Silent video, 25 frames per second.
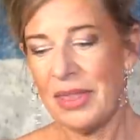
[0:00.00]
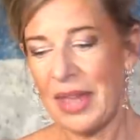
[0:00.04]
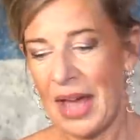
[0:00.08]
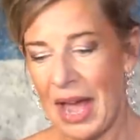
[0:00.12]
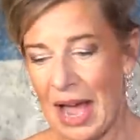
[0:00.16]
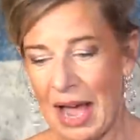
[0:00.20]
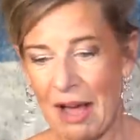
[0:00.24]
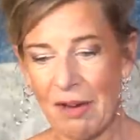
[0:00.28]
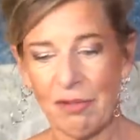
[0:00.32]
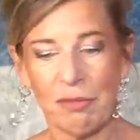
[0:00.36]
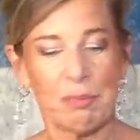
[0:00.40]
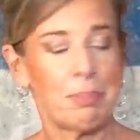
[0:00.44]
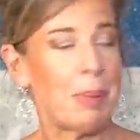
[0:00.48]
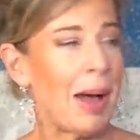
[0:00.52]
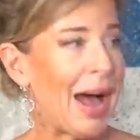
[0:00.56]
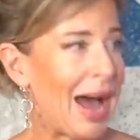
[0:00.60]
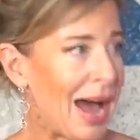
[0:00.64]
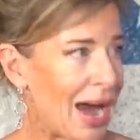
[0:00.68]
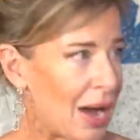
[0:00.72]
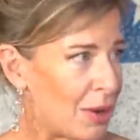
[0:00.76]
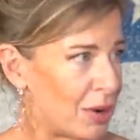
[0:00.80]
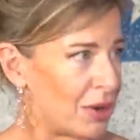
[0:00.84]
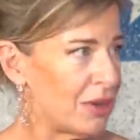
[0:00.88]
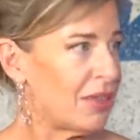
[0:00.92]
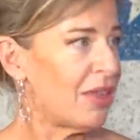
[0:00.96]
that have
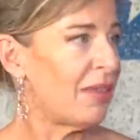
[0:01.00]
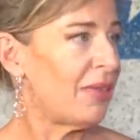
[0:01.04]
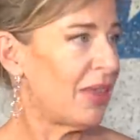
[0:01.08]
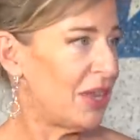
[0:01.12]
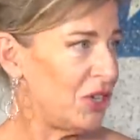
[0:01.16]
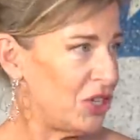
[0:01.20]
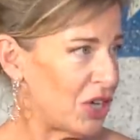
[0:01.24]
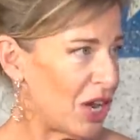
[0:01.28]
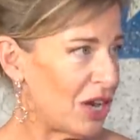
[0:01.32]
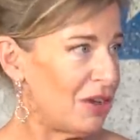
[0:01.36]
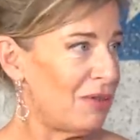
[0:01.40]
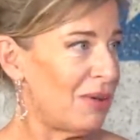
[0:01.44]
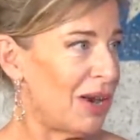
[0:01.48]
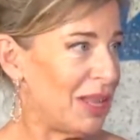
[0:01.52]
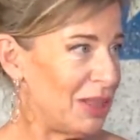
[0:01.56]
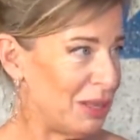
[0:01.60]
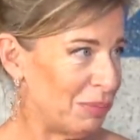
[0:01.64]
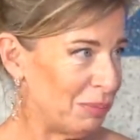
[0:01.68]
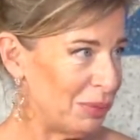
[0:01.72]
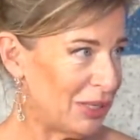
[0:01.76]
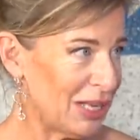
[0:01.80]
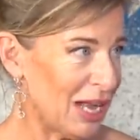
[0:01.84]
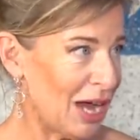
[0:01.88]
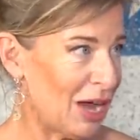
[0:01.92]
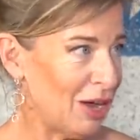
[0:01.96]
power that they generate
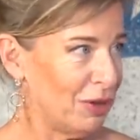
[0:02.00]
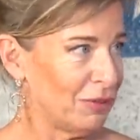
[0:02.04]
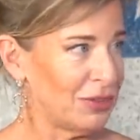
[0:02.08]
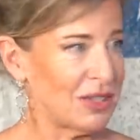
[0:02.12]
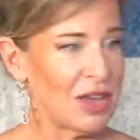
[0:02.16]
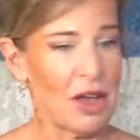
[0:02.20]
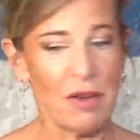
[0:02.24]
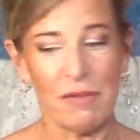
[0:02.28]
themselves,